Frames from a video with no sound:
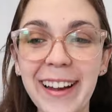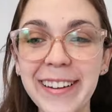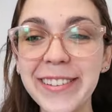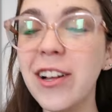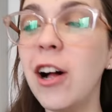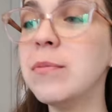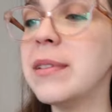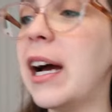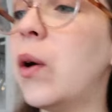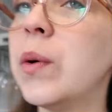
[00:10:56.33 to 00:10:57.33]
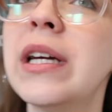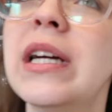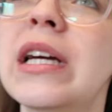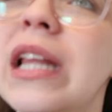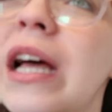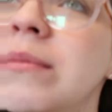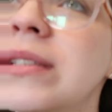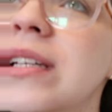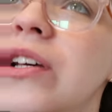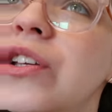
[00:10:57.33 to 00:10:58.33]
I need to calm down. Let
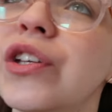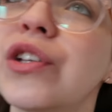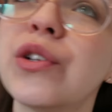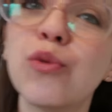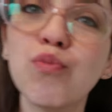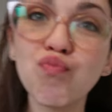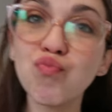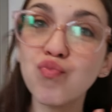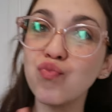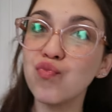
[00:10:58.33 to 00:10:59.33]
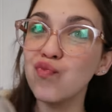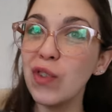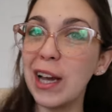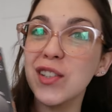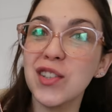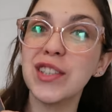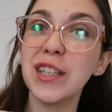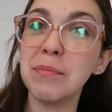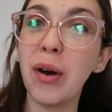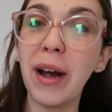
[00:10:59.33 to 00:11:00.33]
me tell you, I
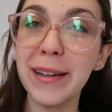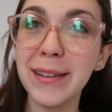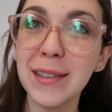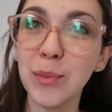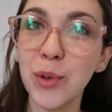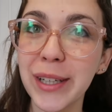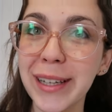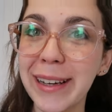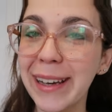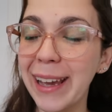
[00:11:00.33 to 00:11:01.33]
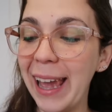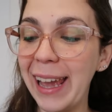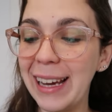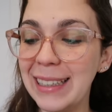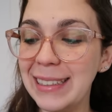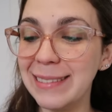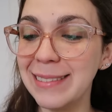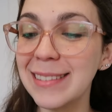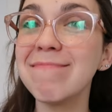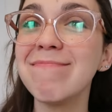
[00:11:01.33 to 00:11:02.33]
started Bride this morning
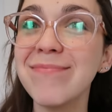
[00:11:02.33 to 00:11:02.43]
and